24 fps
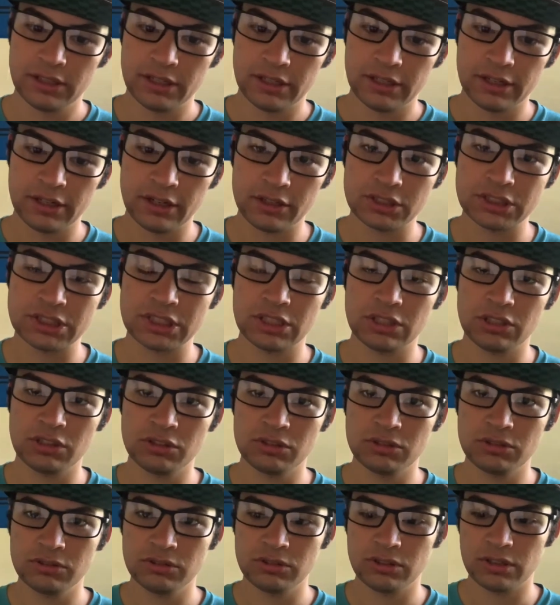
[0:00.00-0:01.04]
And
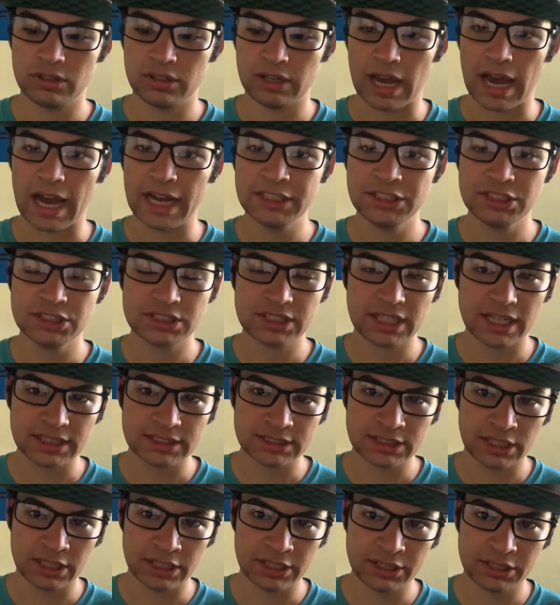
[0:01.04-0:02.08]
also, I just got
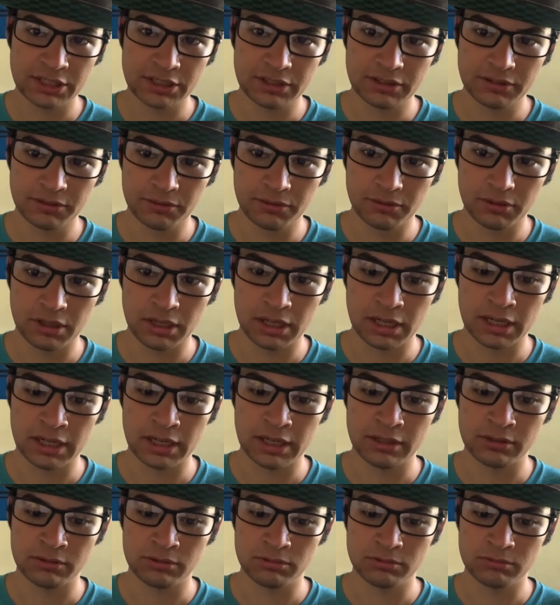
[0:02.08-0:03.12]
done
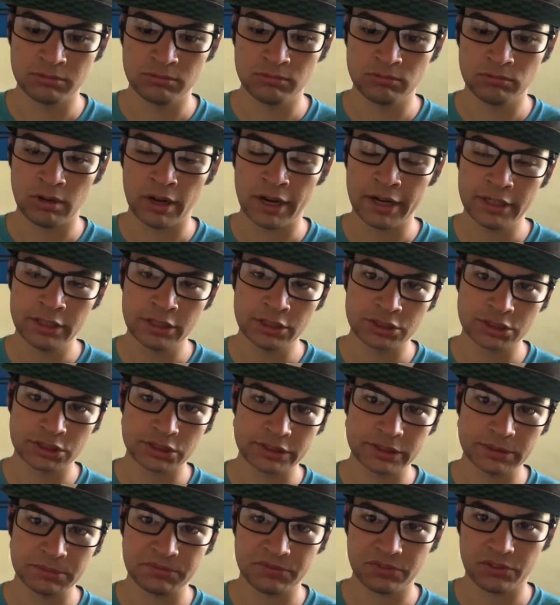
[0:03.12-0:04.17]
uh, writing the
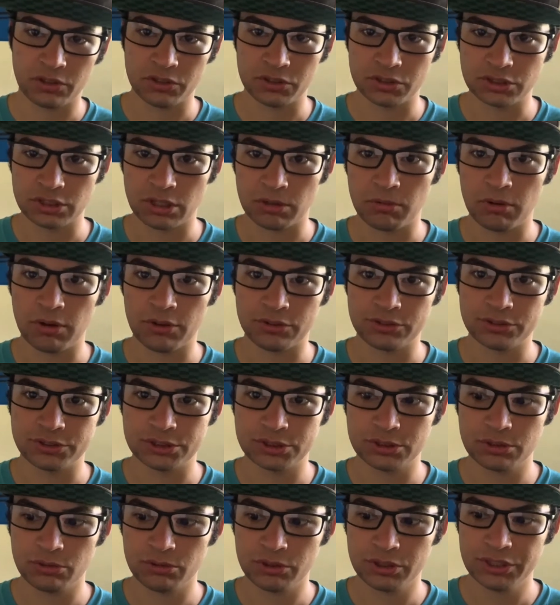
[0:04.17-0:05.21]
script for the Saltwater
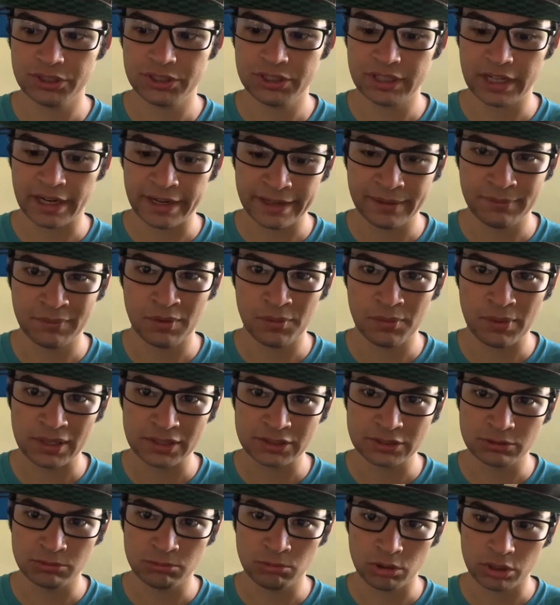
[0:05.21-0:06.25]
story. I am about
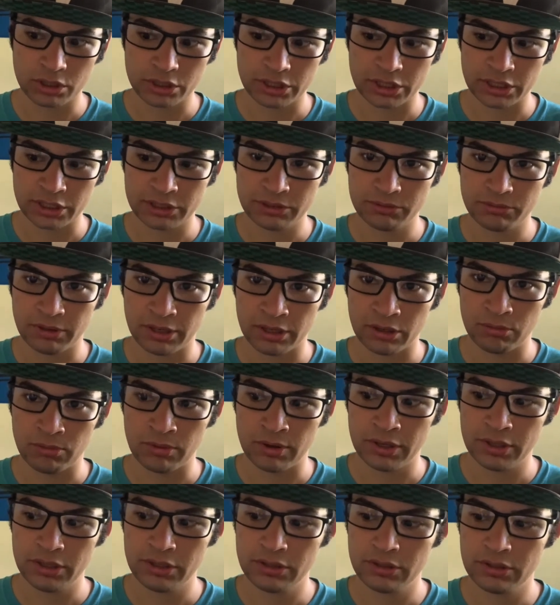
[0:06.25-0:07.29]
to work on it right
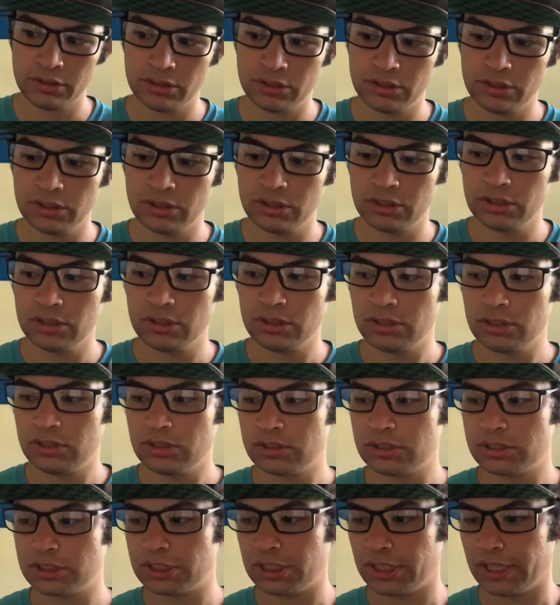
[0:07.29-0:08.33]
away.
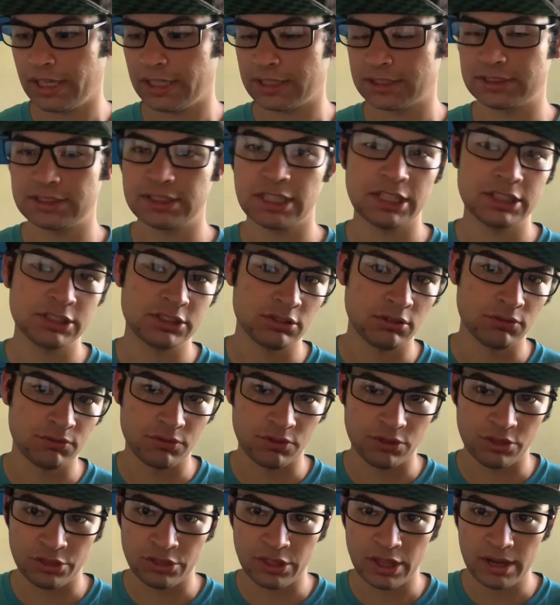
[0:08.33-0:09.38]
So yeah, stay tuned for
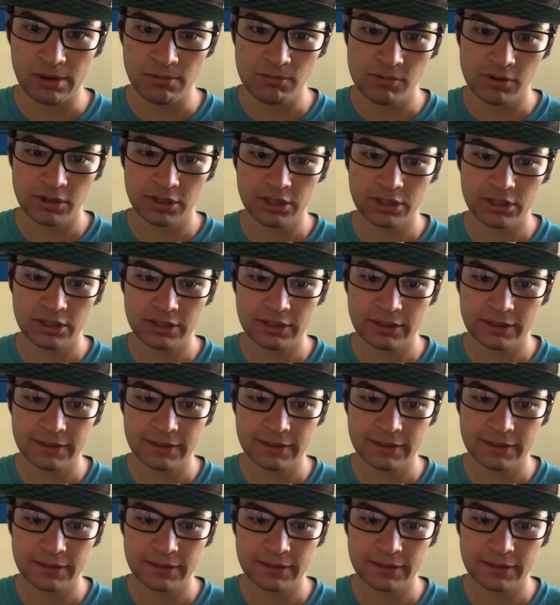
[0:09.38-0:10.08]
that one.